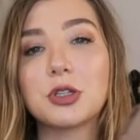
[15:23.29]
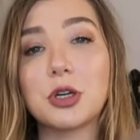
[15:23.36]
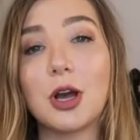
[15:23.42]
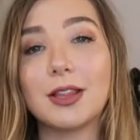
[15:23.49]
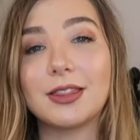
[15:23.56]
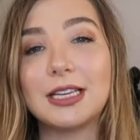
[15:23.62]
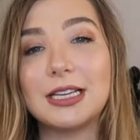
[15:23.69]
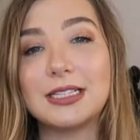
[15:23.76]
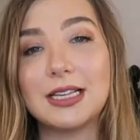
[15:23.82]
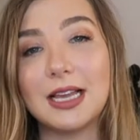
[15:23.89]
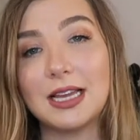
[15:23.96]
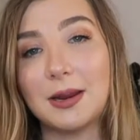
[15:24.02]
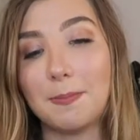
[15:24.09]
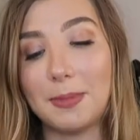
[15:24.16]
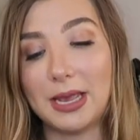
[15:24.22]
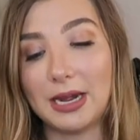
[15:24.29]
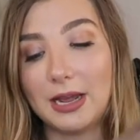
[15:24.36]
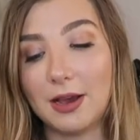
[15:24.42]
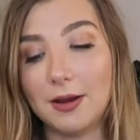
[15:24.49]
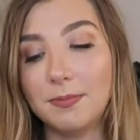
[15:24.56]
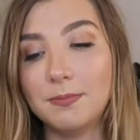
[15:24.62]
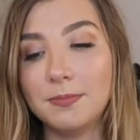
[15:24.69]
also got these in a
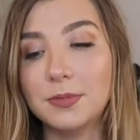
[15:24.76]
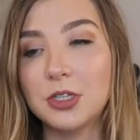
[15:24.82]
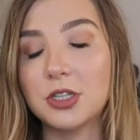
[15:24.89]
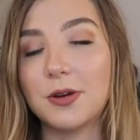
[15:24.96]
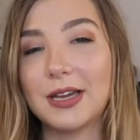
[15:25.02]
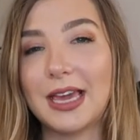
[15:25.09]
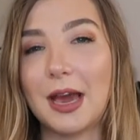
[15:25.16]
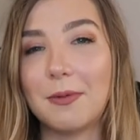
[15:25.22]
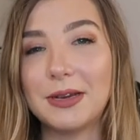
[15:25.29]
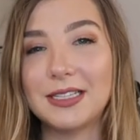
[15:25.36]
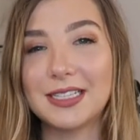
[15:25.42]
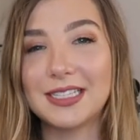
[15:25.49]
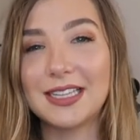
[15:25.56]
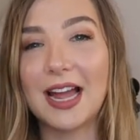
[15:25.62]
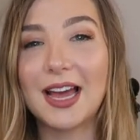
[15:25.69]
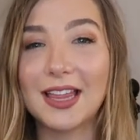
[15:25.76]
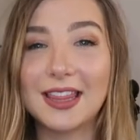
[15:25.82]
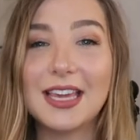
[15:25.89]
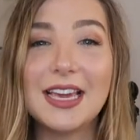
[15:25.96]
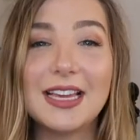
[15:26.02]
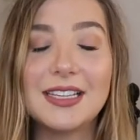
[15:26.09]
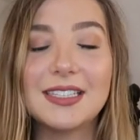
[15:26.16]
medium, so I can't wait to style
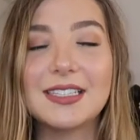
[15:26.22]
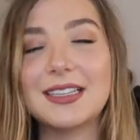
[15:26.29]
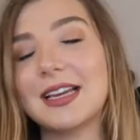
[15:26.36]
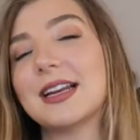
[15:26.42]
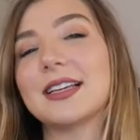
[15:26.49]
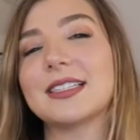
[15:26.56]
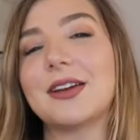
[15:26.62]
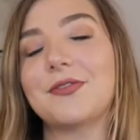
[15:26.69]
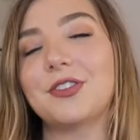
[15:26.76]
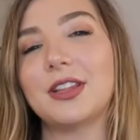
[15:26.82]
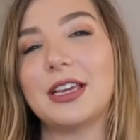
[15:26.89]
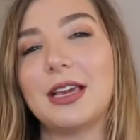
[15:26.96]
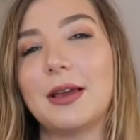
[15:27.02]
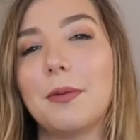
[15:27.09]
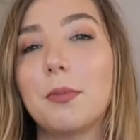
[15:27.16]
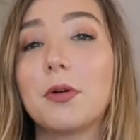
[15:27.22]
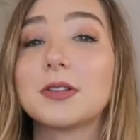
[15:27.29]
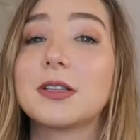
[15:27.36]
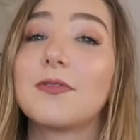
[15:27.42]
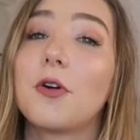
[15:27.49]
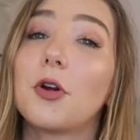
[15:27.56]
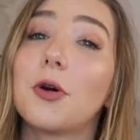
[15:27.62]
these and I'll definitely
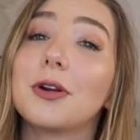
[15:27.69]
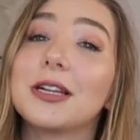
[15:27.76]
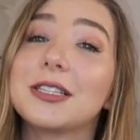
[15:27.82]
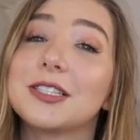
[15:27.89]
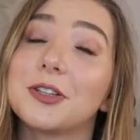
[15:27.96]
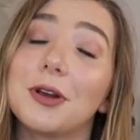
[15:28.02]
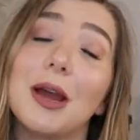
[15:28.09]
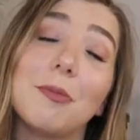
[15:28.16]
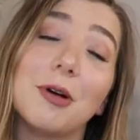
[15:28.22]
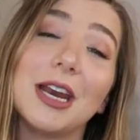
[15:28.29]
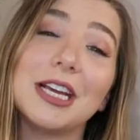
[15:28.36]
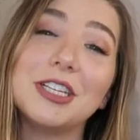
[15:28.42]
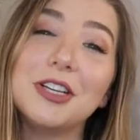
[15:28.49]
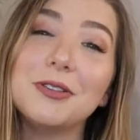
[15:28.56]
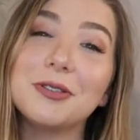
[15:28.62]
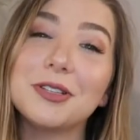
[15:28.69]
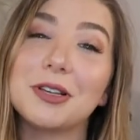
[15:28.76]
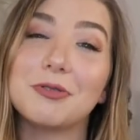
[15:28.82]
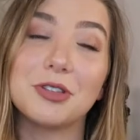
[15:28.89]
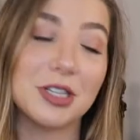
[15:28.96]
post a photo on Instagram when I do, so